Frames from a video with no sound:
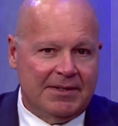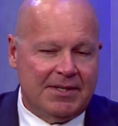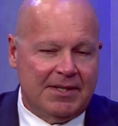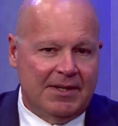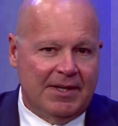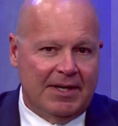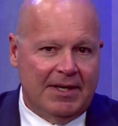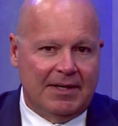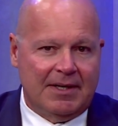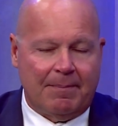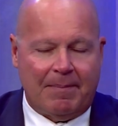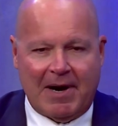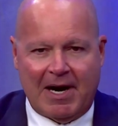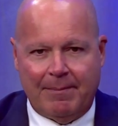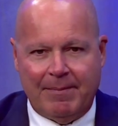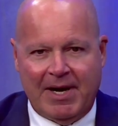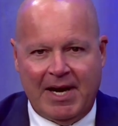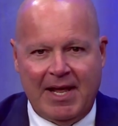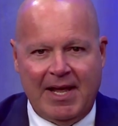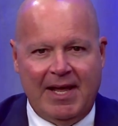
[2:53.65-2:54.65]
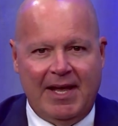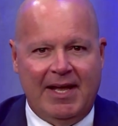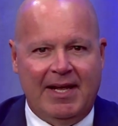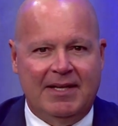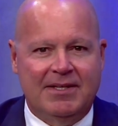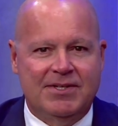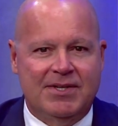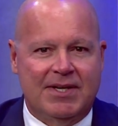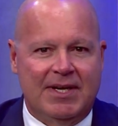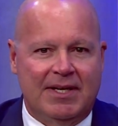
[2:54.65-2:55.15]
to the department
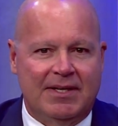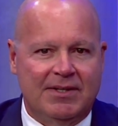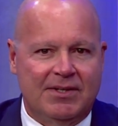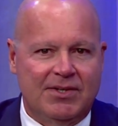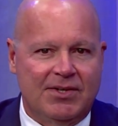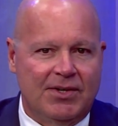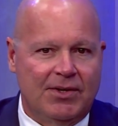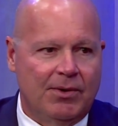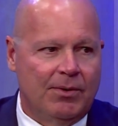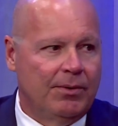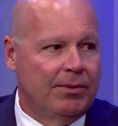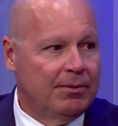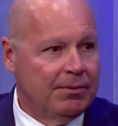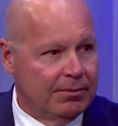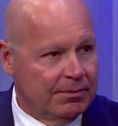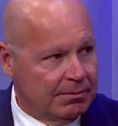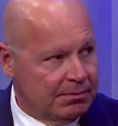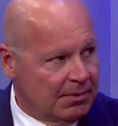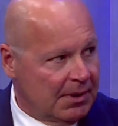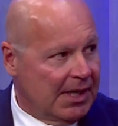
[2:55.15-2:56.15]
heads and to